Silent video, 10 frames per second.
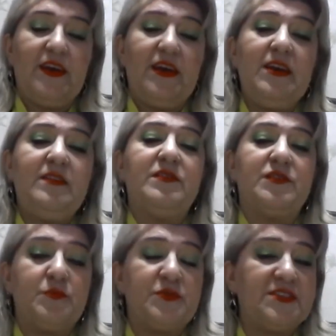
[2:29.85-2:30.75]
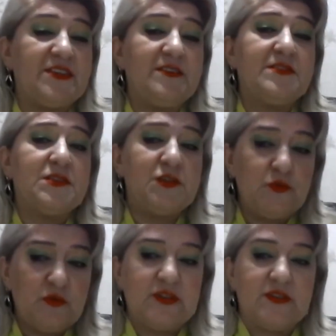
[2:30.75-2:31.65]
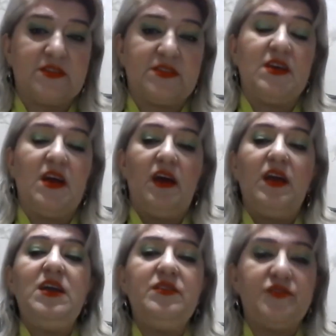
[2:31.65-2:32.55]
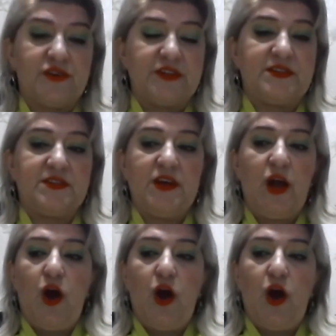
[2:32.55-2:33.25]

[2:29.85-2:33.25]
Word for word: It represents students' interest.